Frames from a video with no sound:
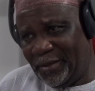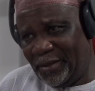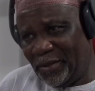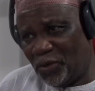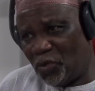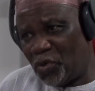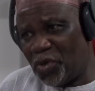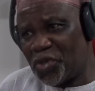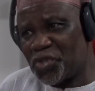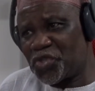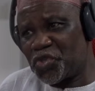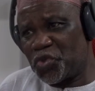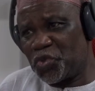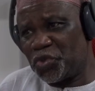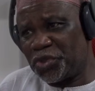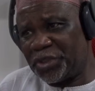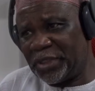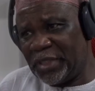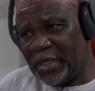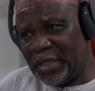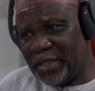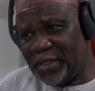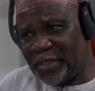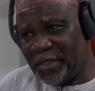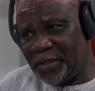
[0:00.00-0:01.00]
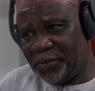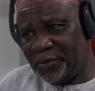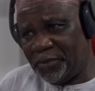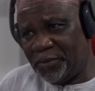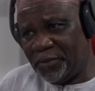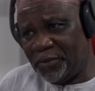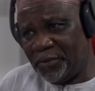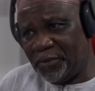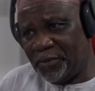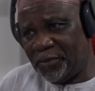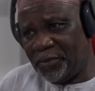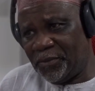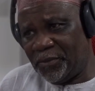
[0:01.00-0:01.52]
constitutionalism,
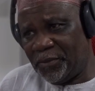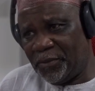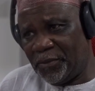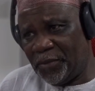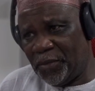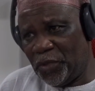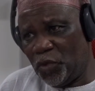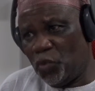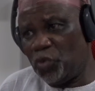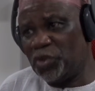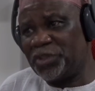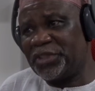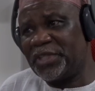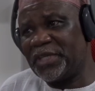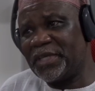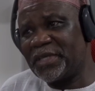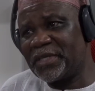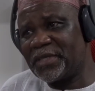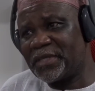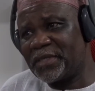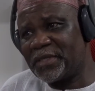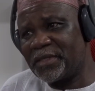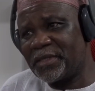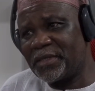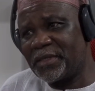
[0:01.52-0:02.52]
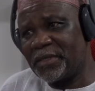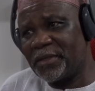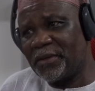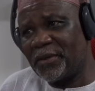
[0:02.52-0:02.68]
which is